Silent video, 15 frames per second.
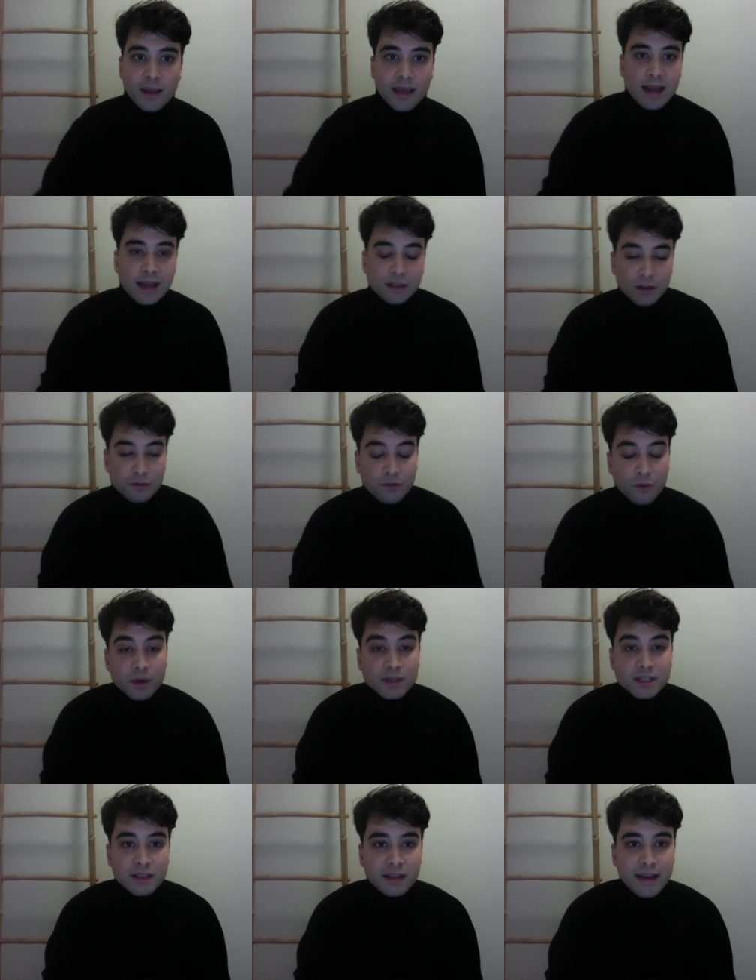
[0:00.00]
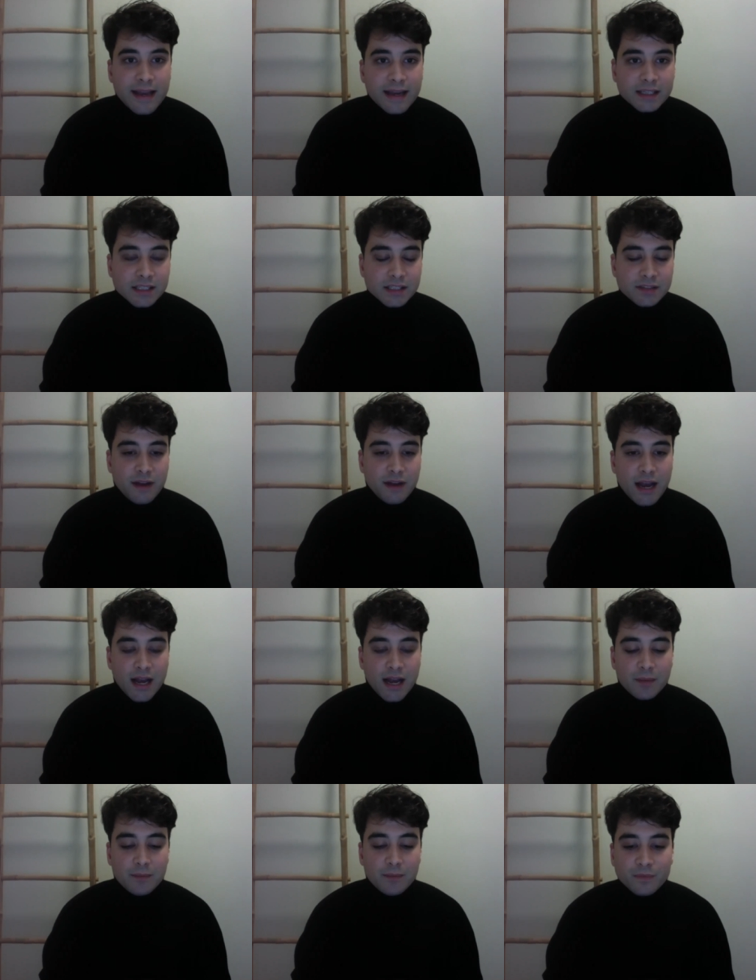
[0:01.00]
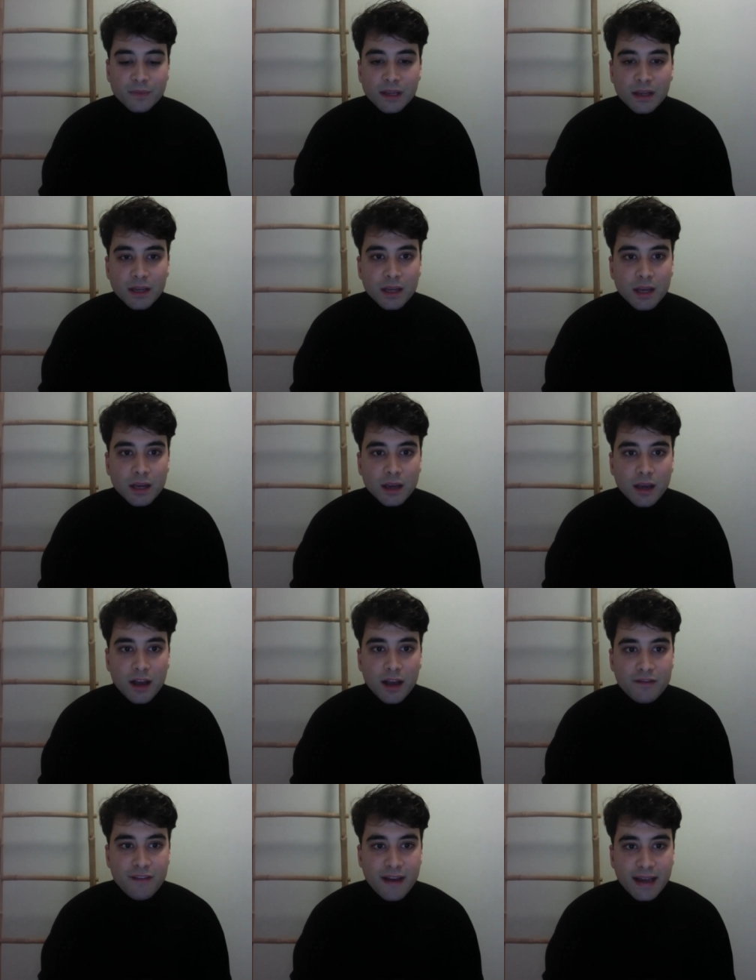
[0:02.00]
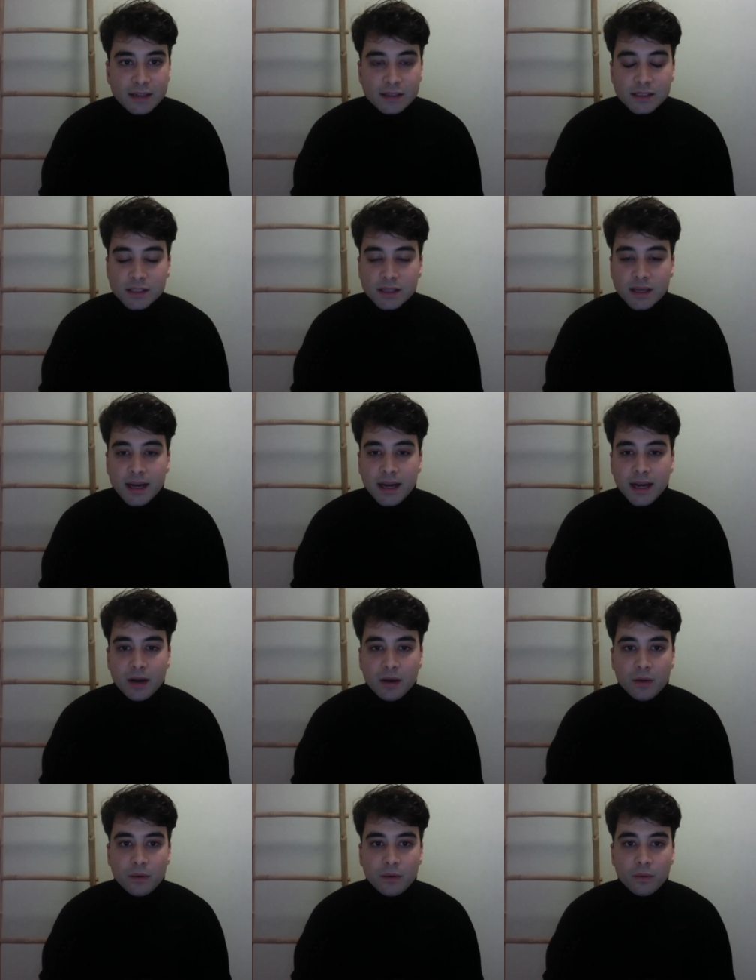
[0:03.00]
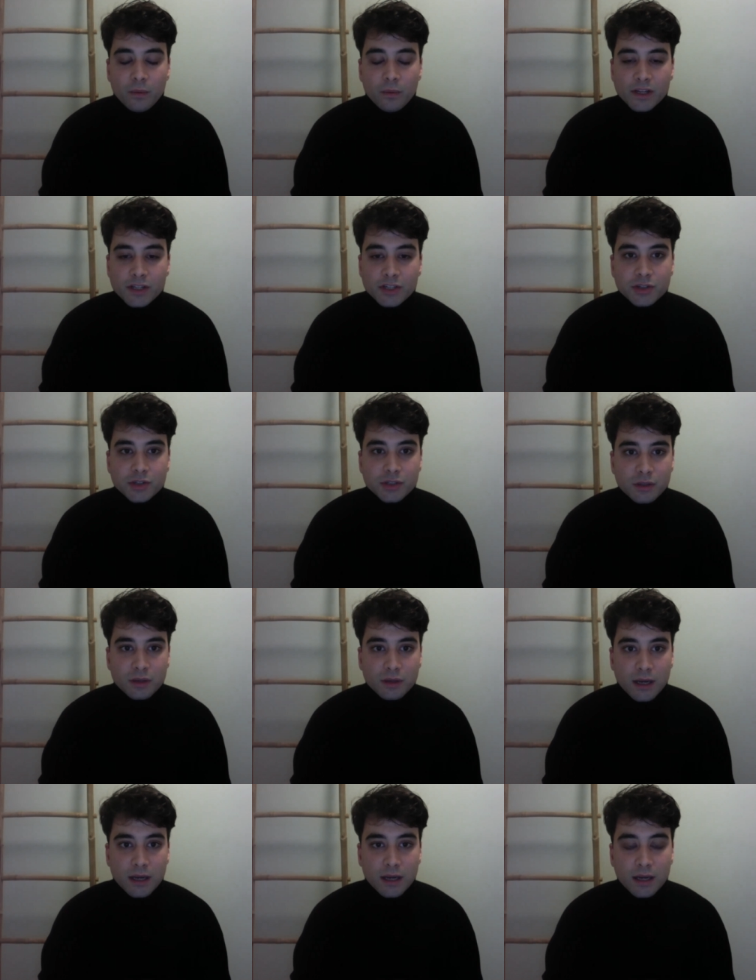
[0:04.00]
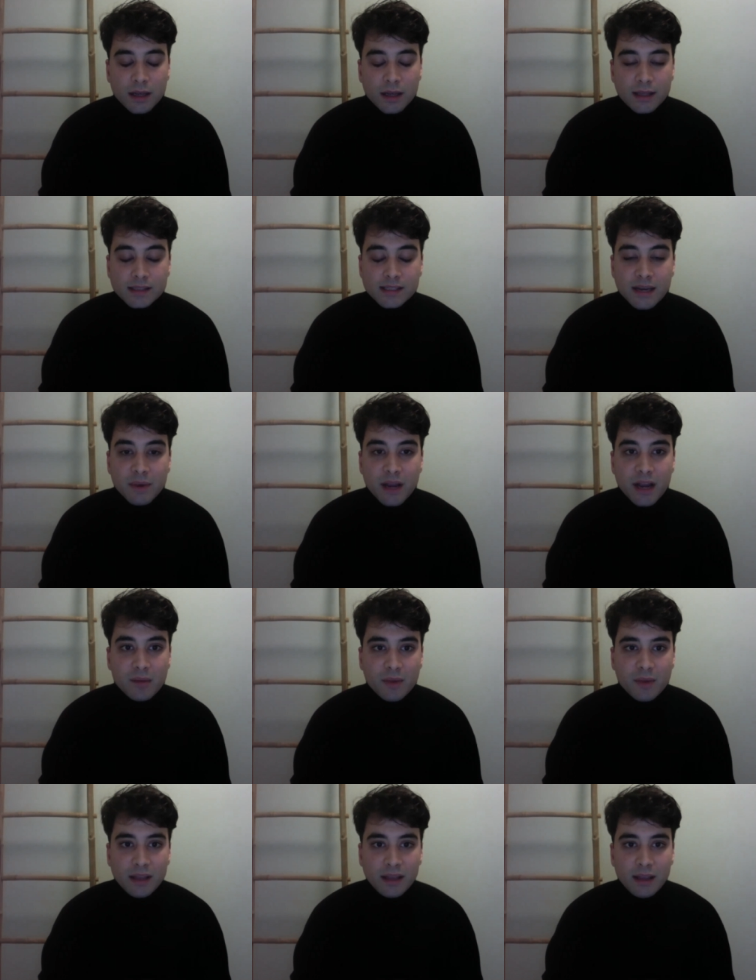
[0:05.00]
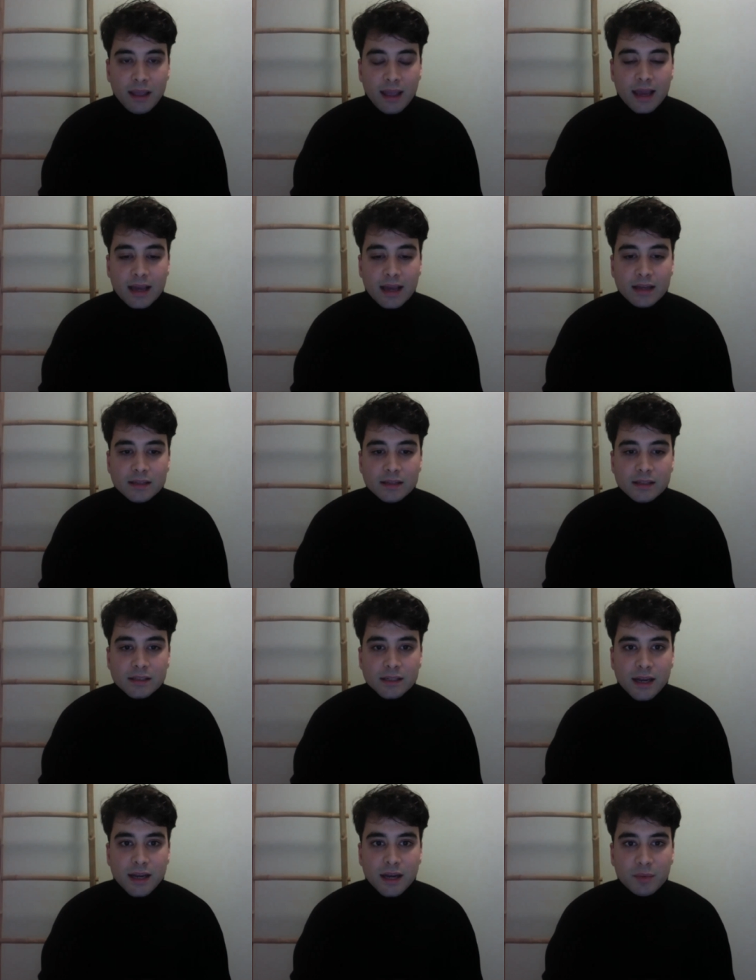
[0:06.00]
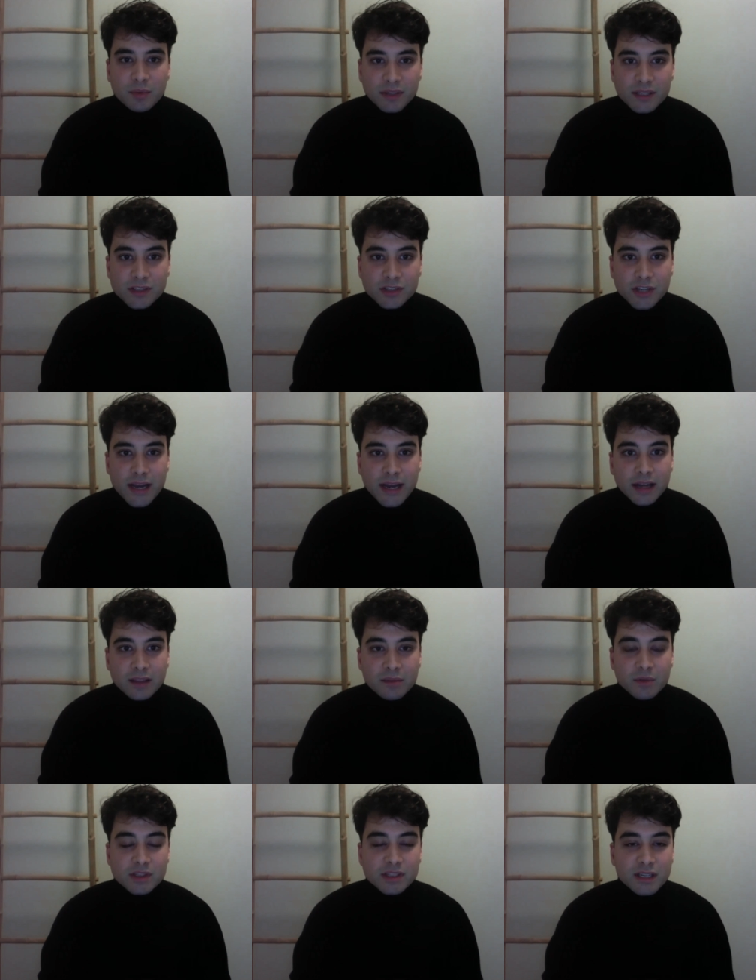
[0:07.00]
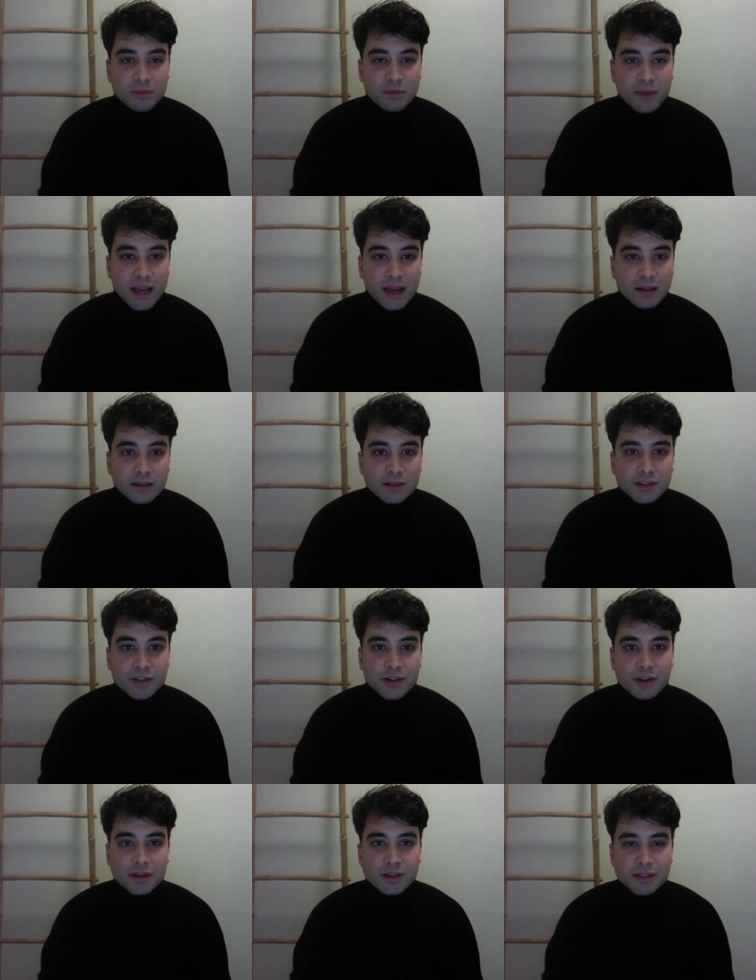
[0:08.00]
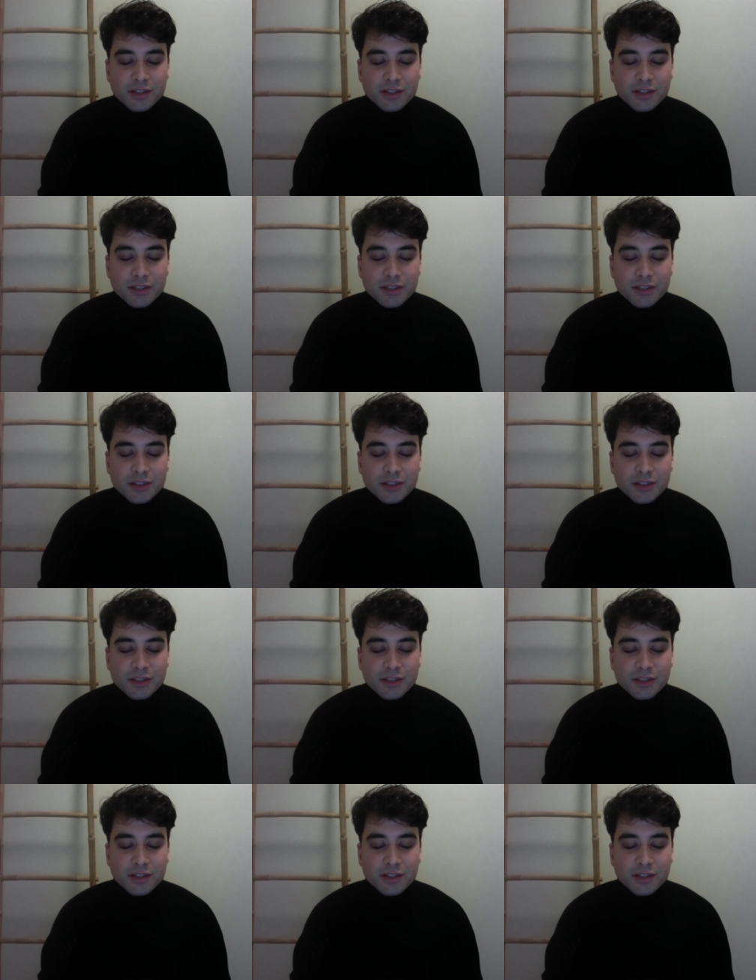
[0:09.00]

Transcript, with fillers: And I look forward to the next um, event, uh, which uh, is upcoming, and uh, please check the museum calendar